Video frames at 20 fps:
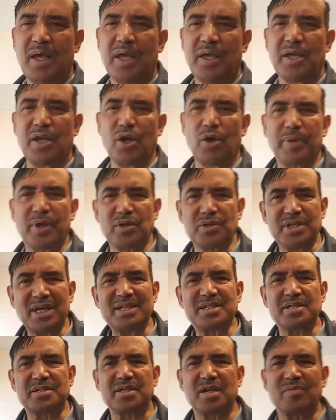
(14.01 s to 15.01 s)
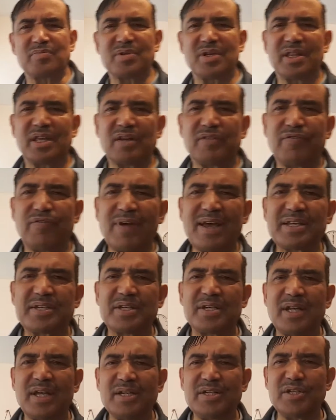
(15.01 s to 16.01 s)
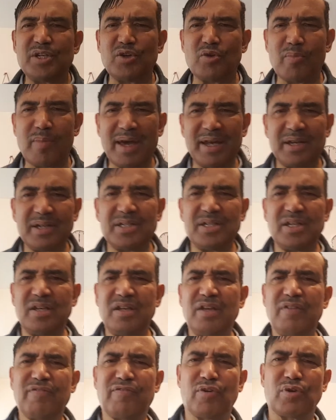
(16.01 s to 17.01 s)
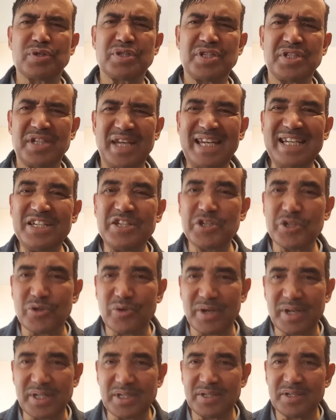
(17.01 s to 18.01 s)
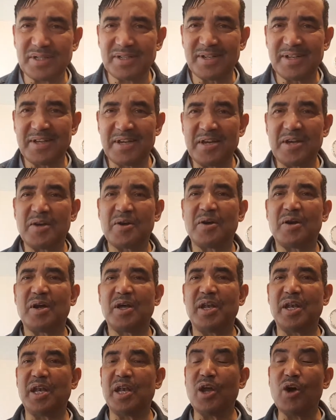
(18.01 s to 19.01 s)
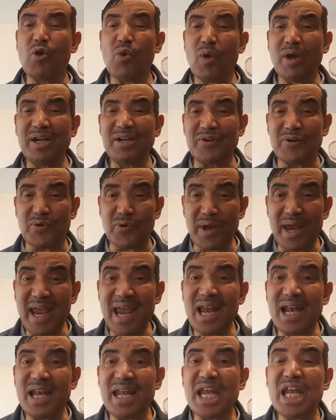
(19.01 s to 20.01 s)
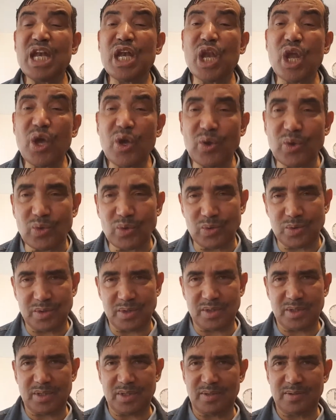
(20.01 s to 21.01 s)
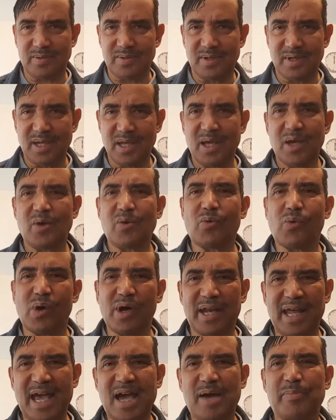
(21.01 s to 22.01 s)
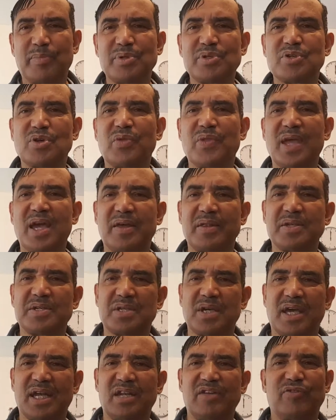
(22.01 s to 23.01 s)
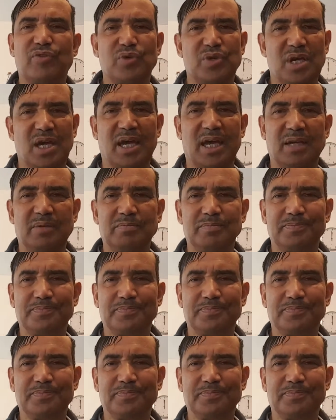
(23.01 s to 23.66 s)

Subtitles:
You know, because that's a subject that fascinates humanity for centuries. No one really knows what happens on the other side if you die.